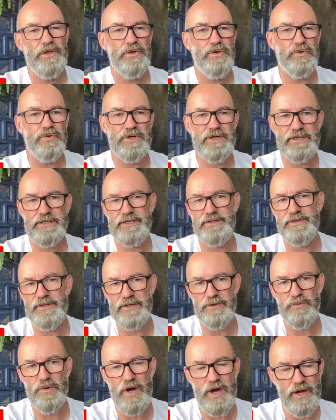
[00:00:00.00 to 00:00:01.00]
or clicking the
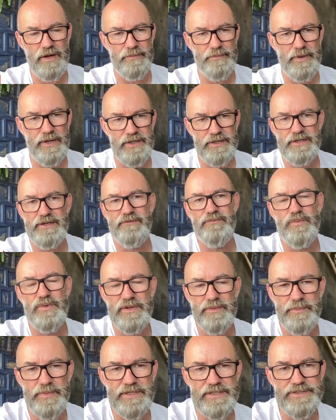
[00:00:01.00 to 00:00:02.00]
little heart button if one
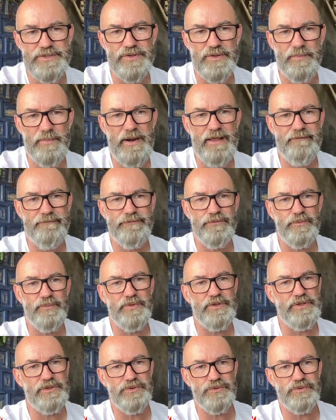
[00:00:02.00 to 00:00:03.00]
appears on the platform
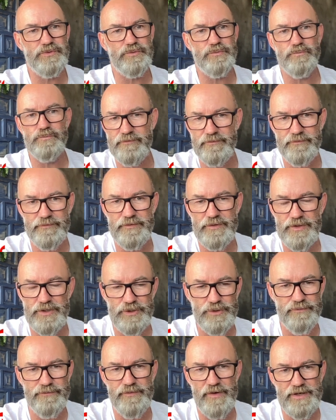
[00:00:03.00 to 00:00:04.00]
that you're
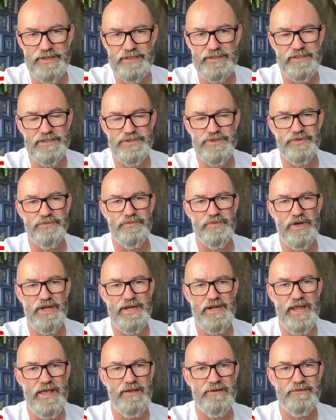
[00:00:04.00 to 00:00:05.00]
finding this on right
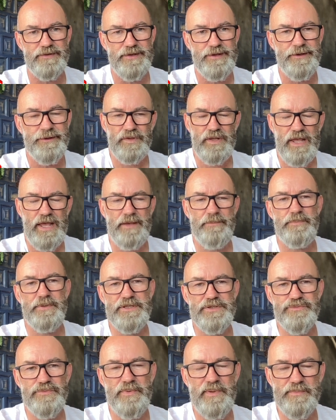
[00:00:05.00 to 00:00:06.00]
now. And
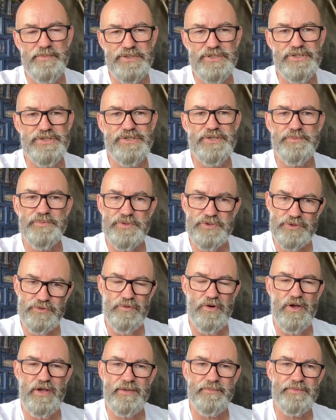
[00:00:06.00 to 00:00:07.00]
please remember to
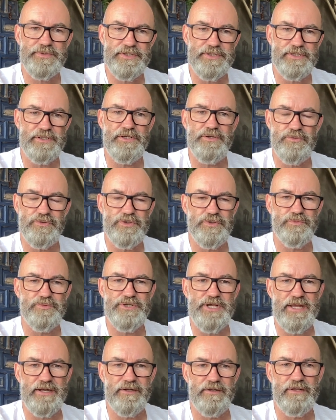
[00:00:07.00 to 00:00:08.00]
subscribe to the YouTube
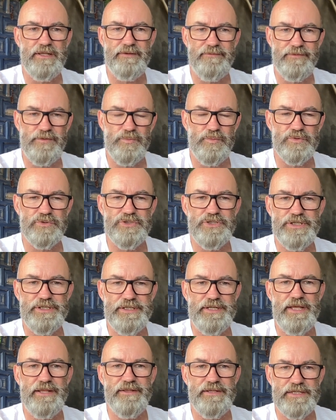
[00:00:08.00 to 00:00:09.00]
channel if you're
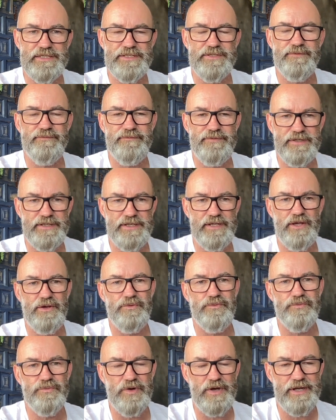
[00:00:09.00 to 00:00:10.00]
watching this video
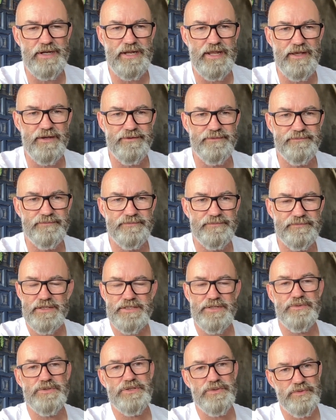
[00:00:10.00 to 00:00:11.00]
right now.
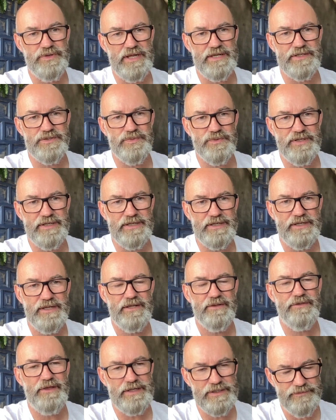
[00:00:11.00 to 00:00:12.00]
So until next week,
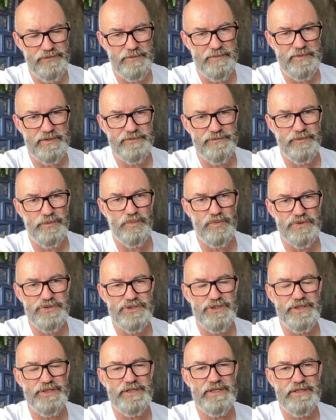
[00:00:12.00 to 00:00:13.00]
thanks very much for
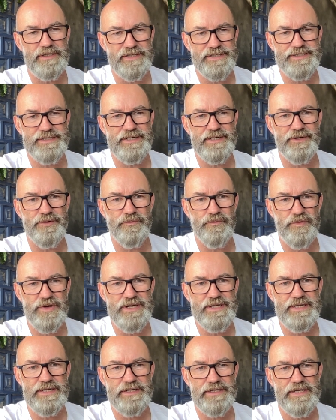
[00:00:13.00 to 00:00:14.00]
watching, listening and
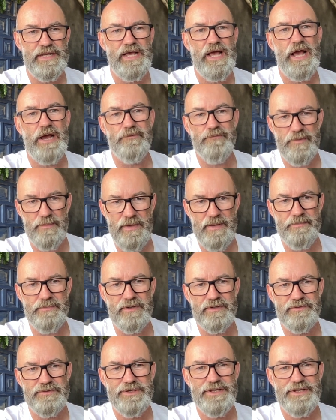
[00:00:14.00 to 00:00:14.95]
reading. And remember,